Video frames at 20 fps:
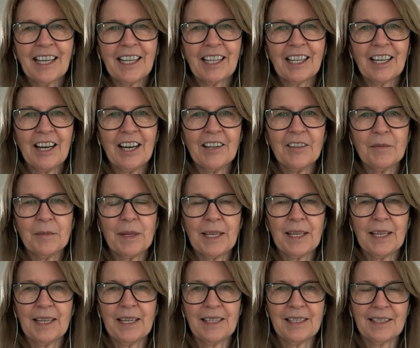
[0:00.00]
it off
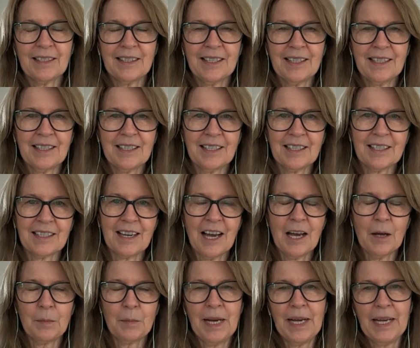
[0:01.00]
because this is
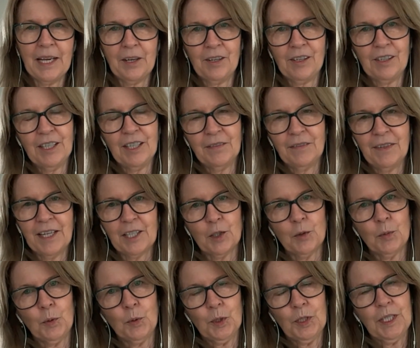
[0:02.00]
not my area of
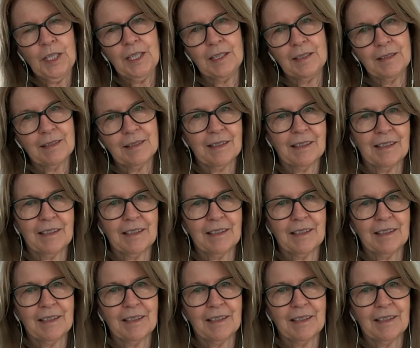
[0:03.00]
expertise.